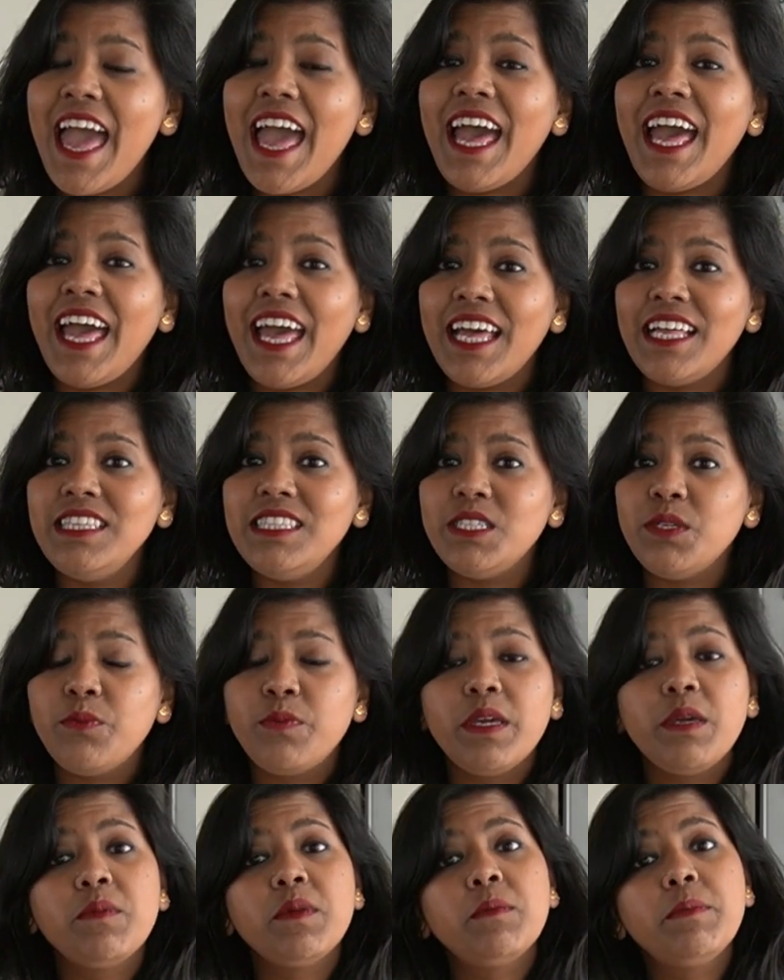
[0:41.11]
and
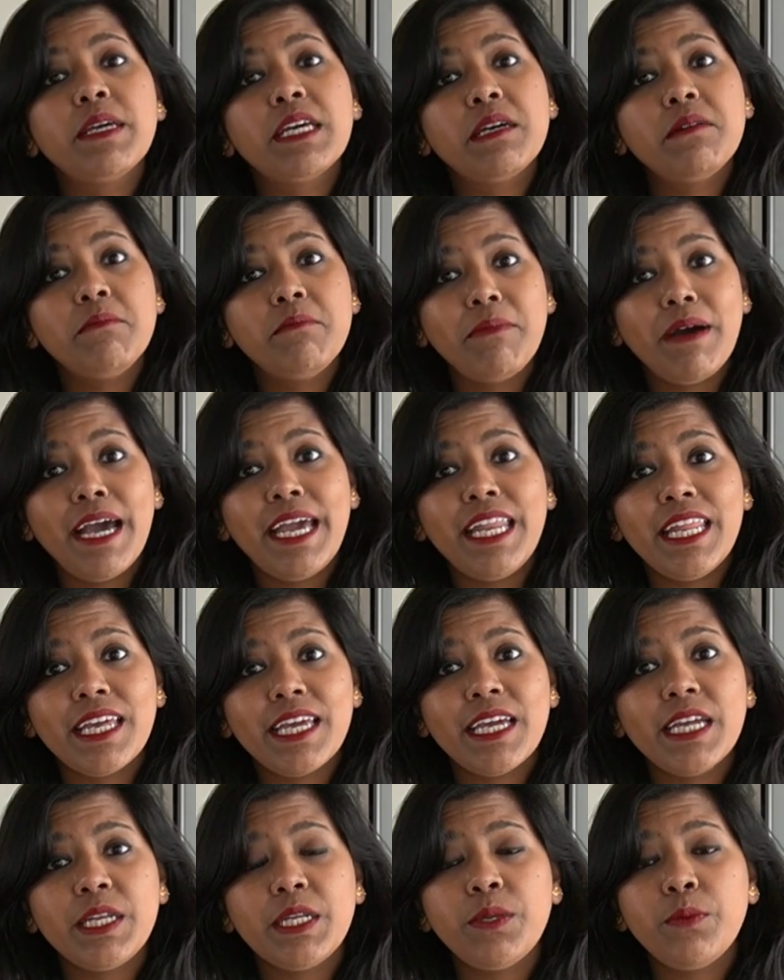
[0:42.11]
we will be combining
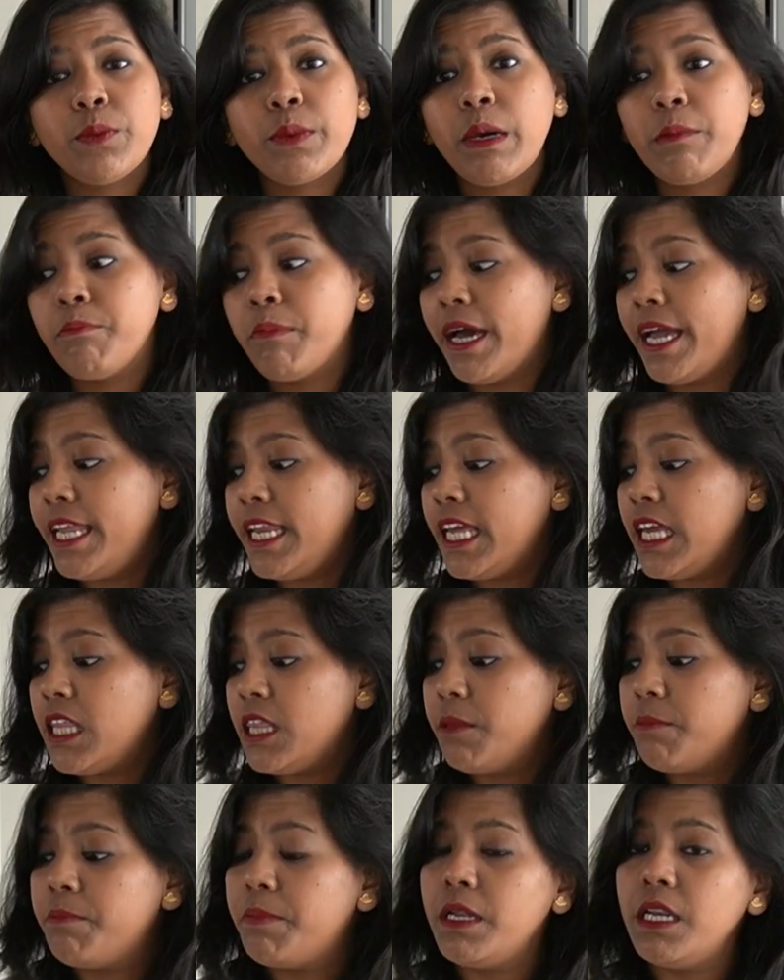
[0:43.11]
the
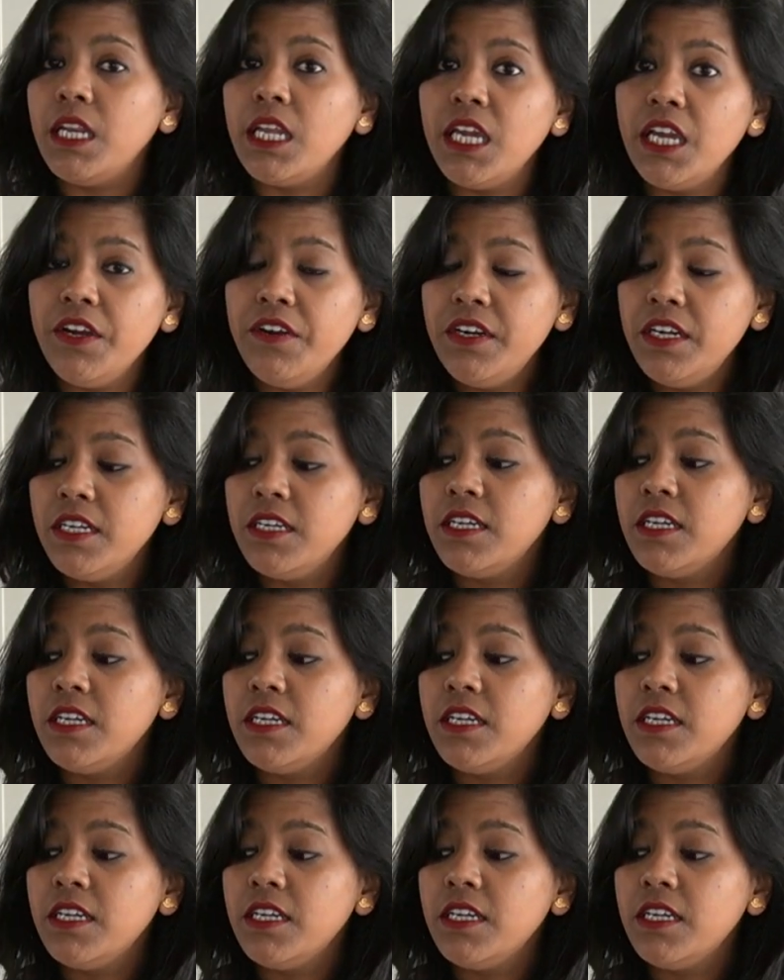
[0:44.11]
paneer